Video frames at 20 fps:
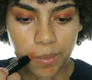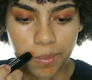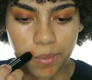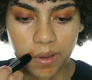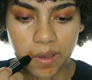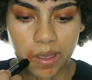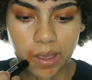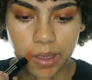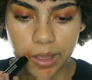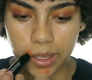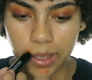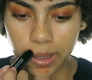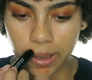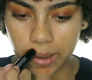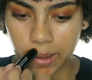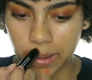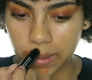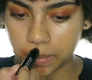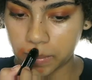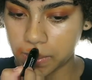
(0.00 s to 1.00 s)
But yeah,
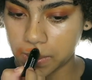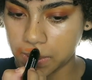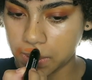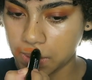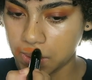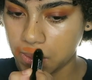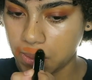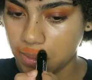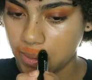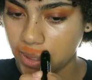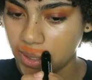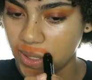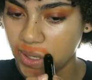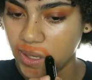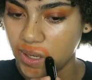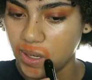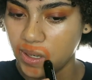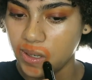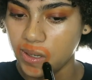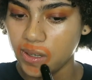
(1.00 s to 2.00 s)
I'm just going
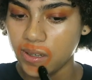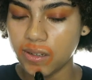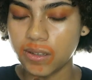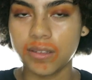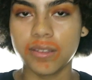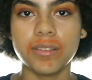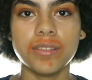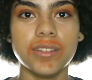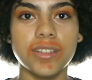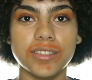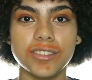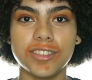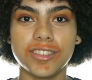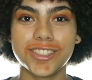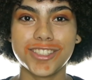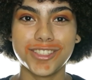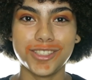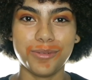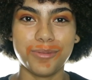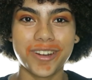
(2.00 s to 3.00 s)
in. This
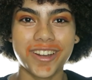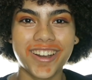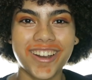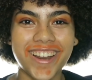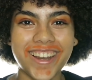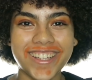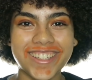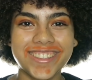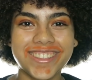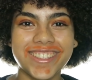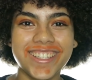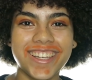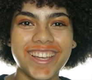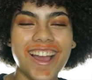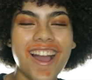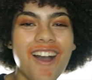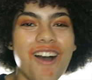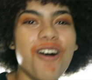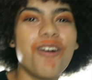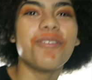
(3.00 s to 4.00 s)
looks super crazy.
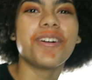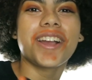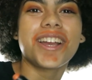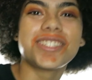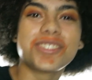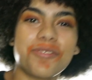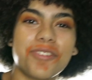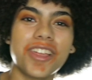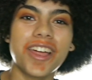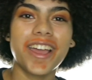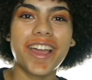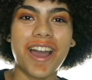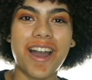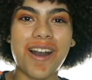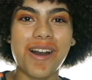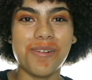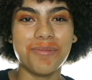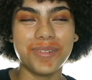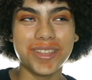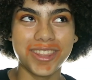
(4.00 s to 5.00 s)
Oh my gosh, I feel like
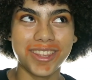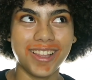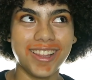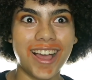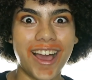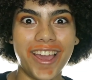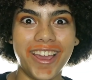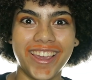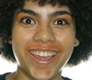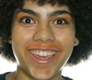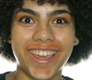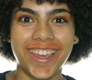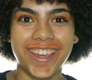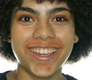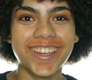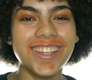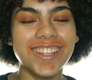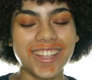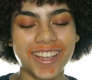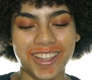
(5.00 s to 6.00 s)
I'm in the Lion
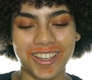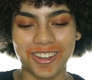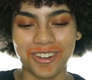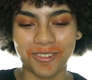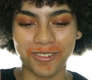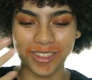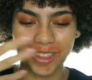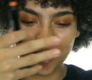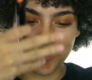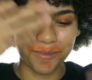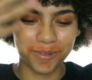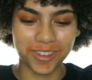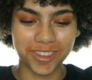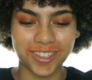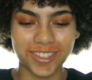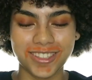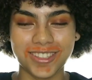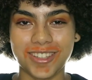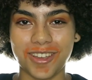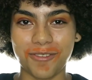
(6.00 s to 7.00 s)
King. Like, you know, when they put
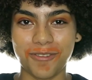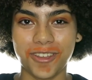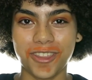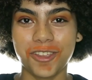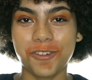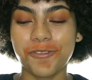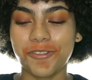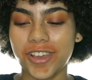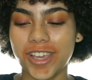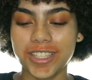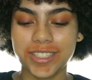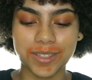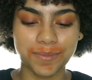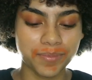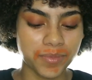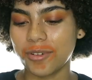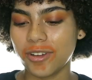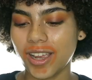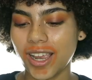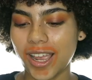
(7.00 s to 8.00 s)
this stuff on their face.
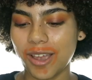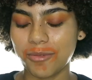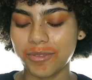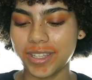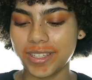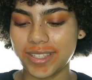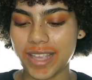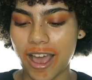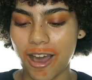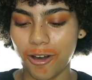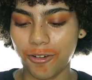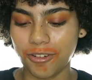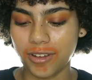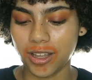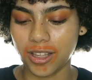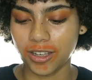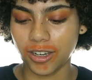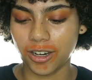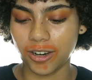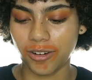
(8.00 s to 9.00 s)
I'm going in with this e.l.f.
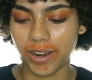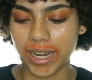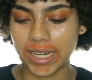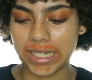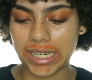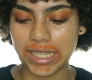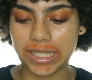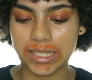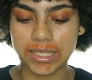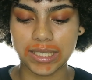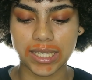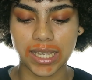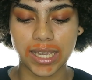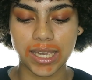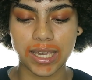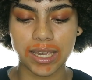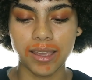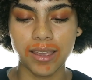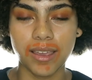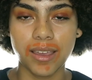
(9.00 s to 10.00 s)
color correcting
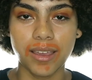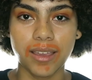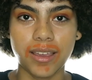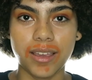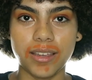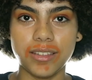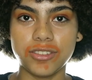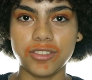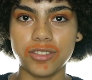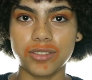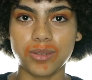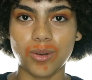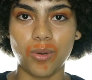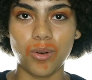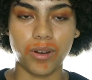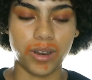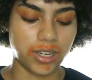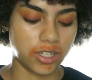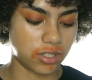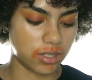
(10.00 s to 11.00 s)
stick. It's just
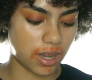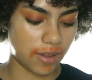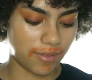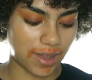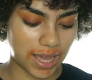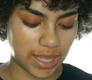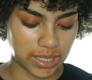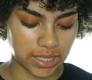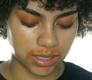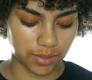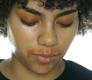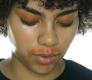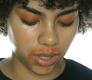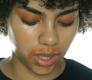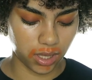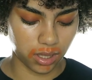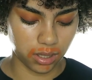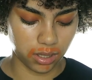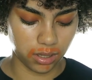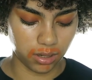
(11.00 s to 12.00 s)
orange. I've had this for
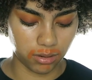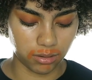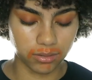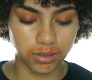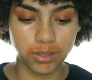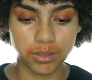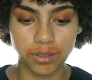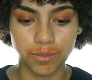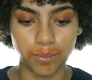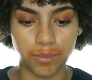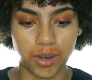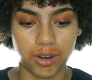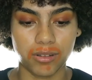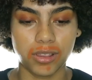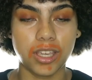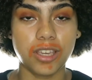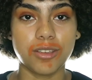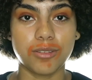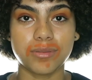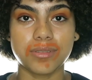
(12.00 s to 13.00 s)
like years.
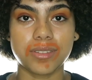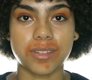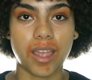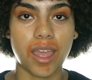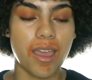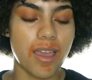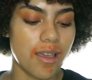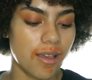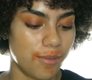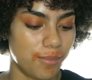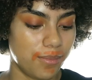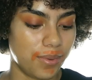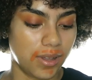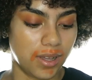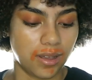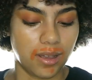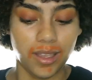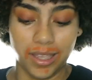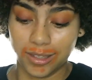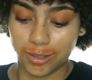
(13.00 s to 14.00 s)
Barely used it,
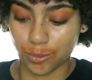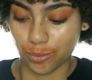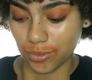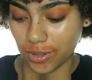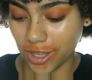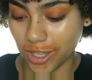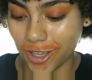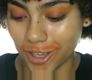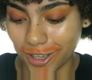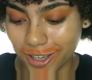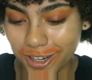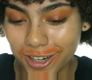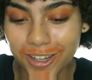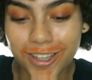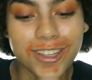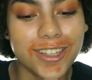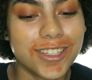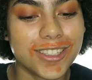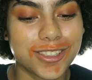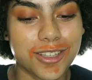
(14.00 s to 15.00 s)
but it's really good.
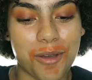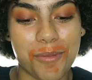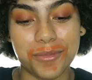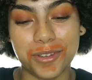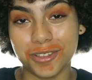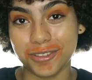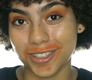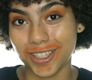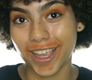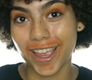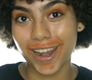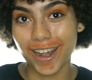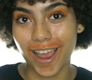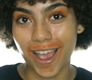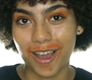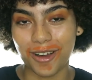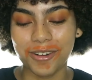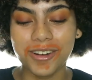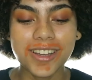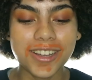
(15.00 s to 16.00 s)
So I'm using it
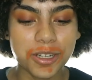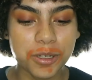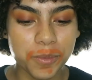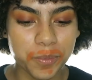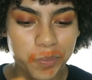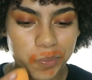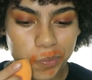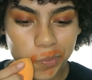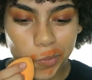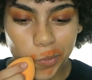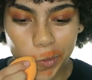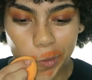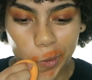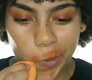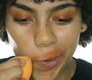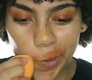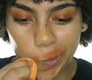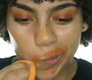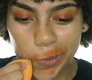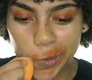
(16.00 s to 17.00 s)
now. And
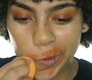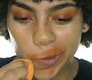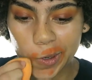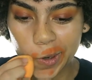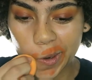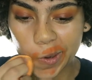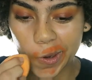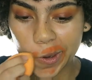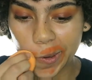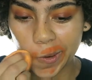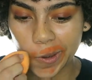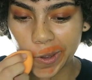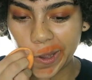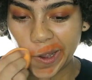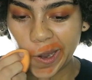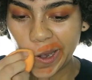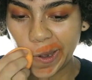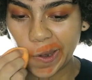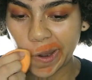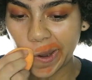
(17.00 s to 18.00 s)
I'm just gonna go
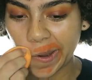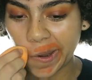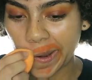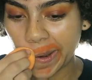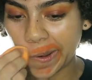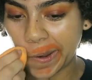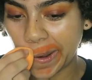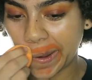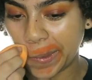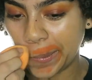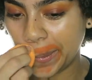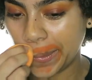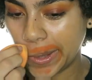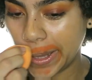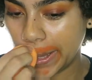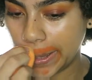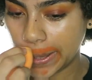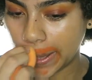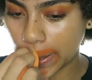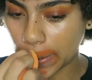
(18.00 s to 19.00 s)
in and
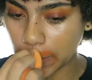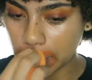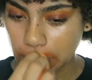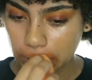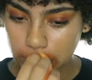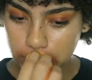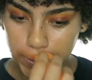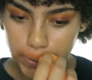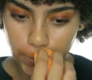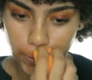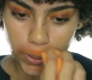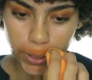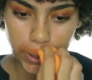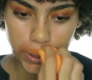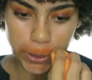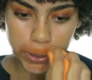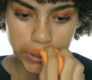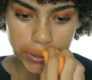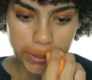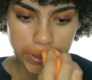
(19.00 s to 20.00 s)
blend that with the
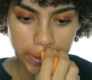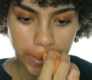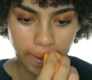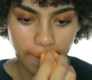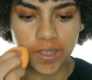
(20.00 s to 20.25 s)
sponge.